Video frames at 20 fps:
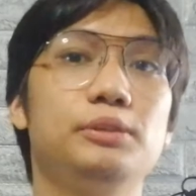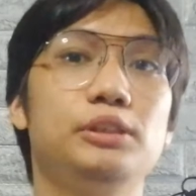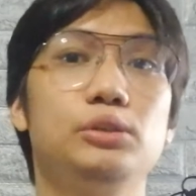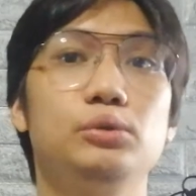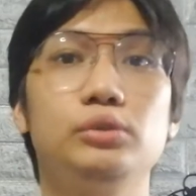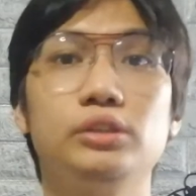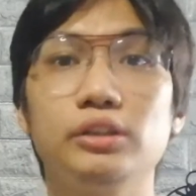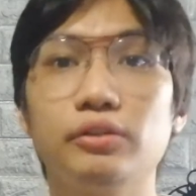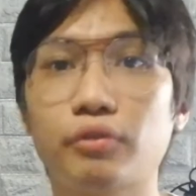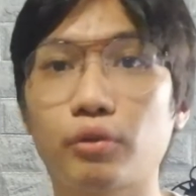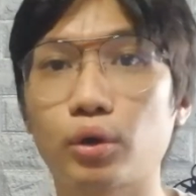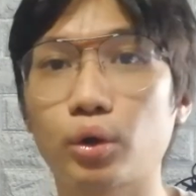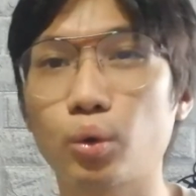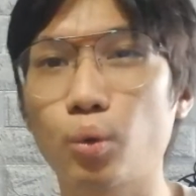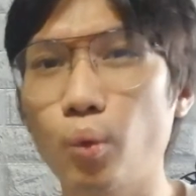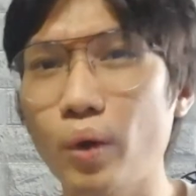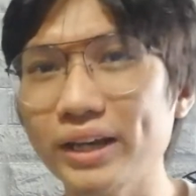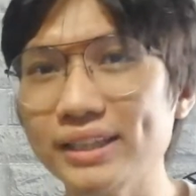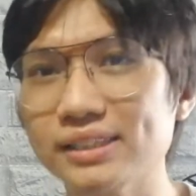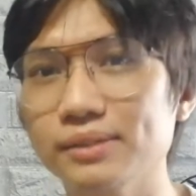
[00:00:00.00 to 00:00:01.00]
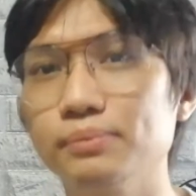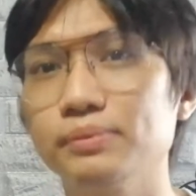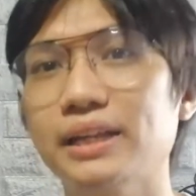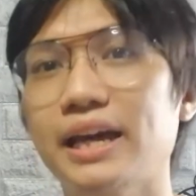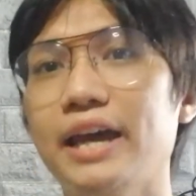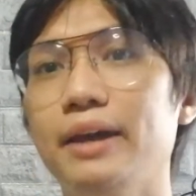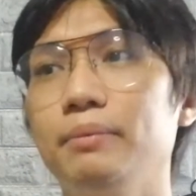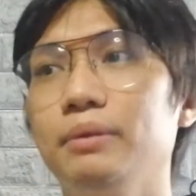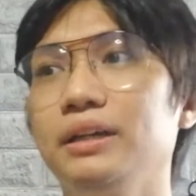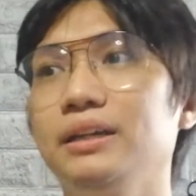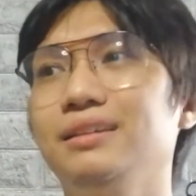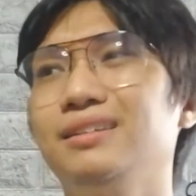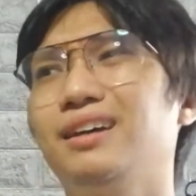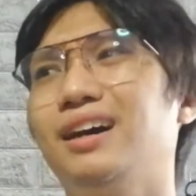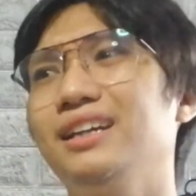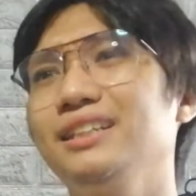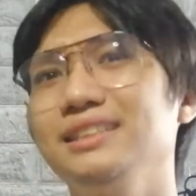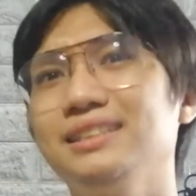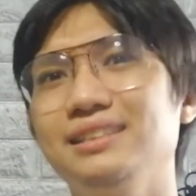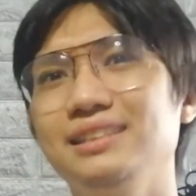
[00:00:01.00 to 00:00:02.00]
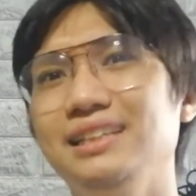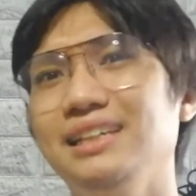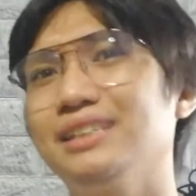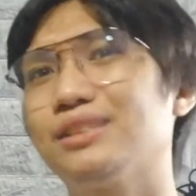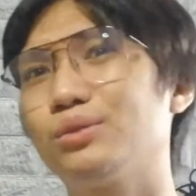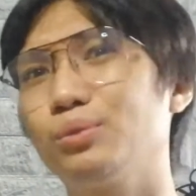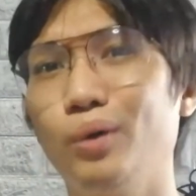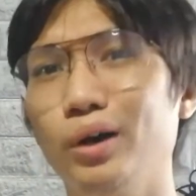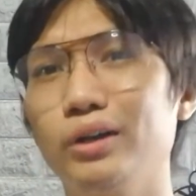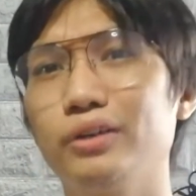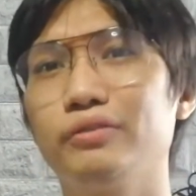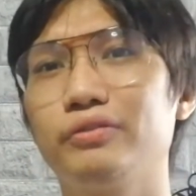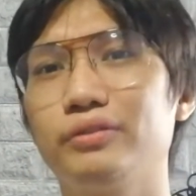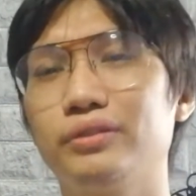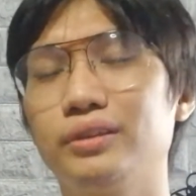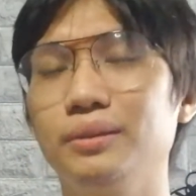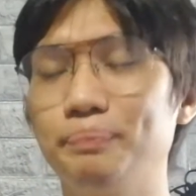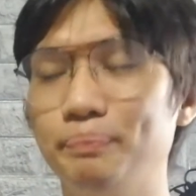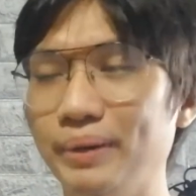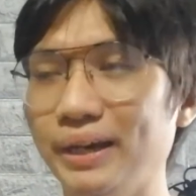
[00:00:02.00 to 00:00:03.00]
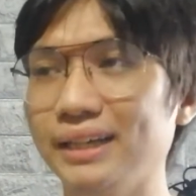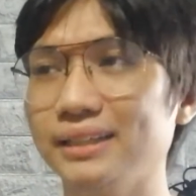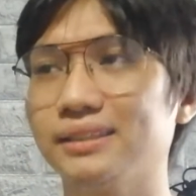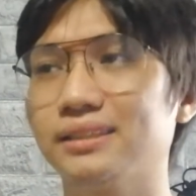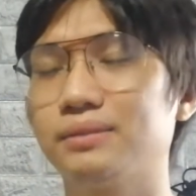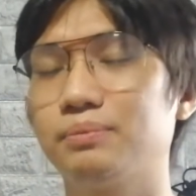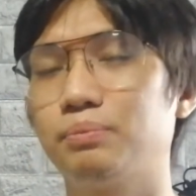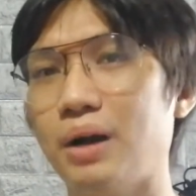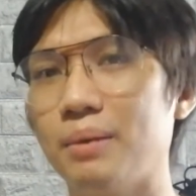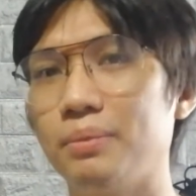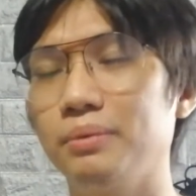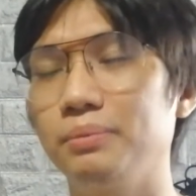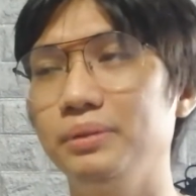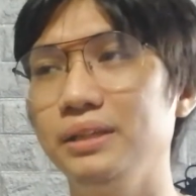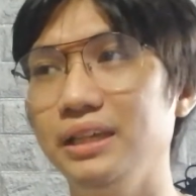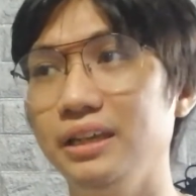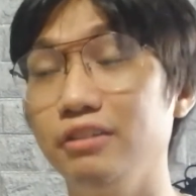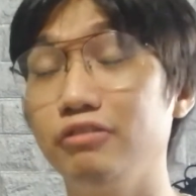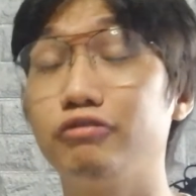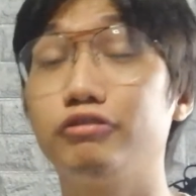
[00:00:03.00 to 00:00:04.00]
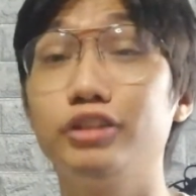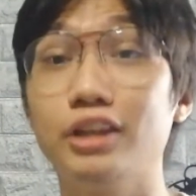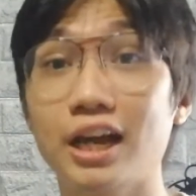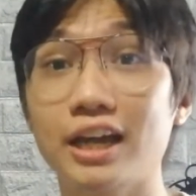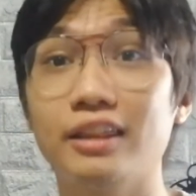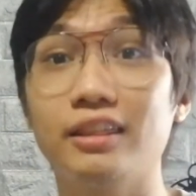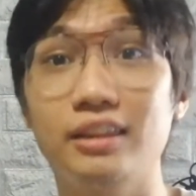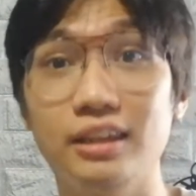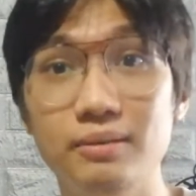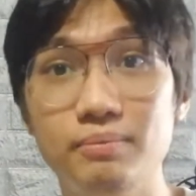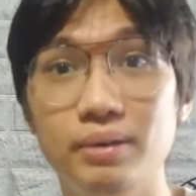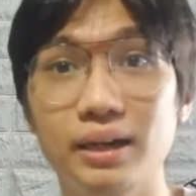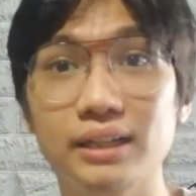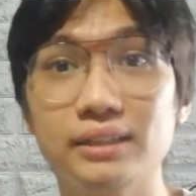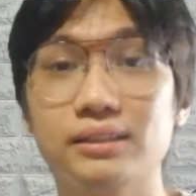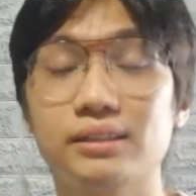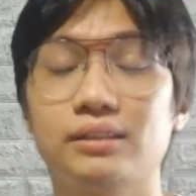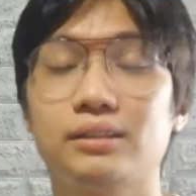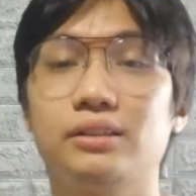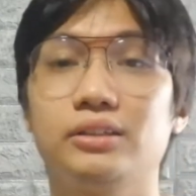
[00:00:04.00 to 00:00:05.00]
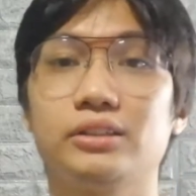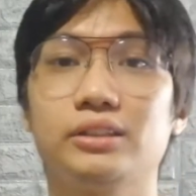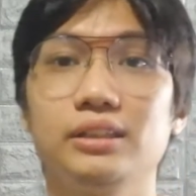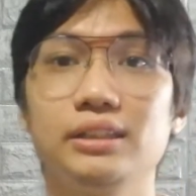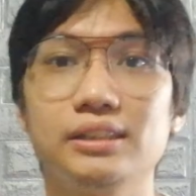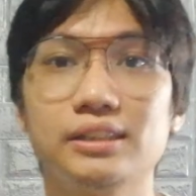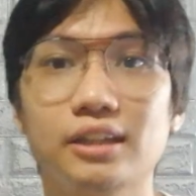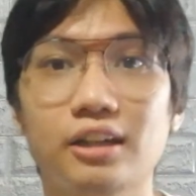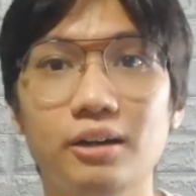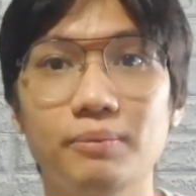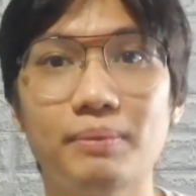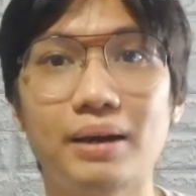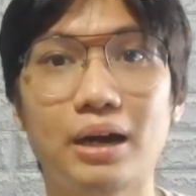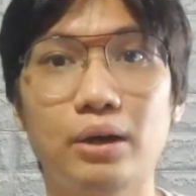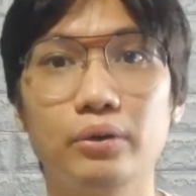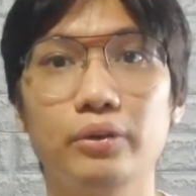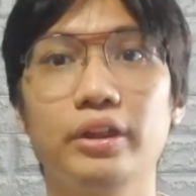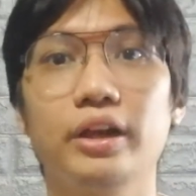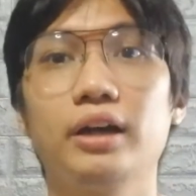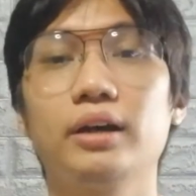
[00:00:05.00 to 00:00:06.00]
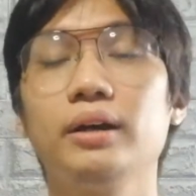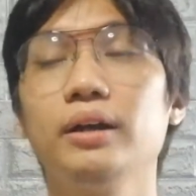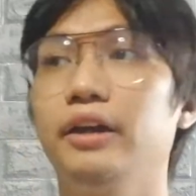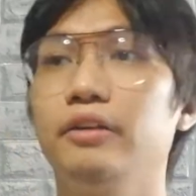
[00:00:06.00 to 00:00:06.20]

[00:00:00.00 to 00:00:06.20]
been using for quite some time, and honestly, it's one of the best, probably if not the best cushioning setup out there.